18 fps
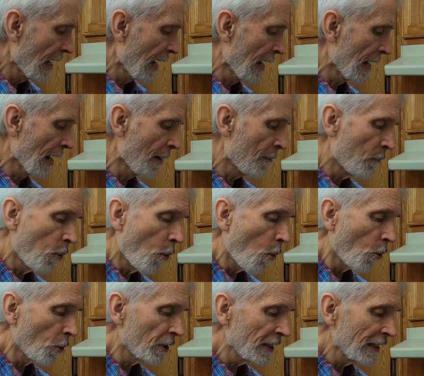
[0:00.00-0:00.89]
and I
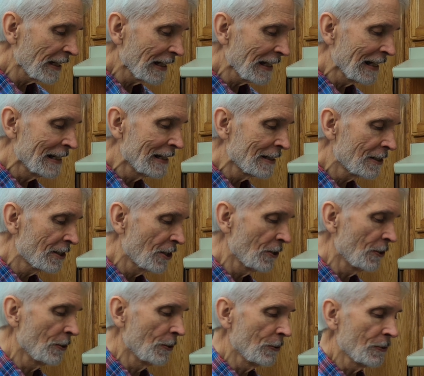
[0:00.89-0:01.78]
pour it
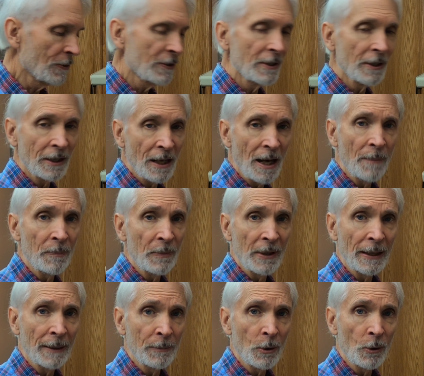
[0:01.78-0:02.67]
into the cup
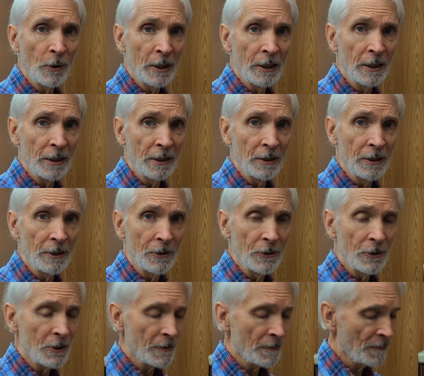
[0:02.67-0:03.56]
that I'm going to
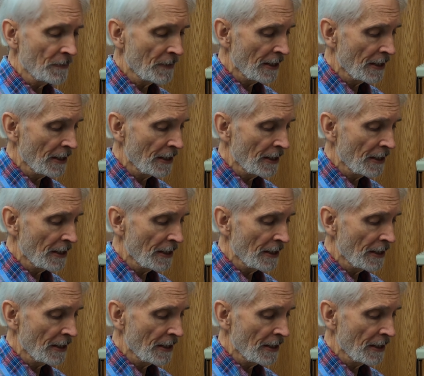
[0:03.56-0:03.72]
use.